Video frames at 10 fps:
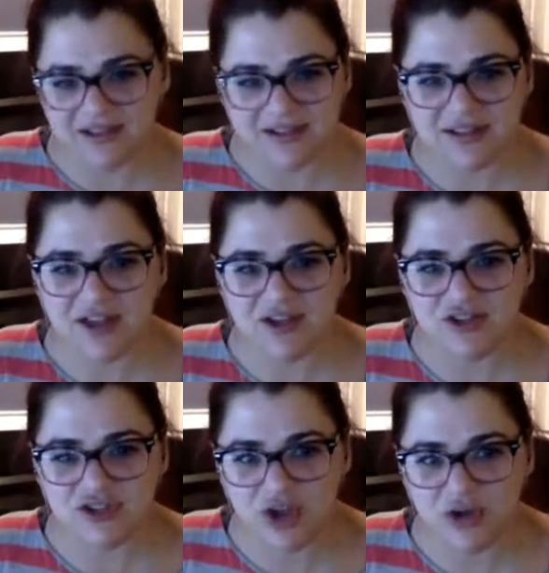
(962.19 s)
to like
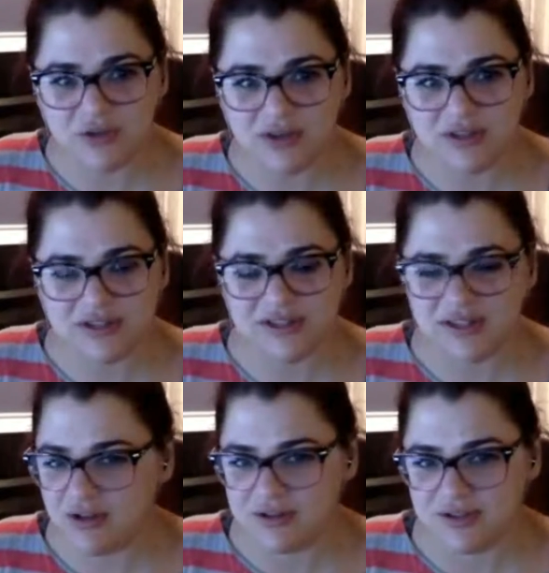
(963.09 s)
show that this can
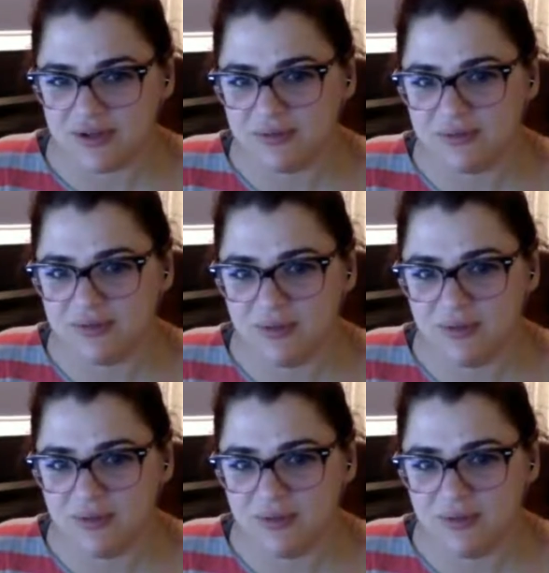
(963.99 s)
also.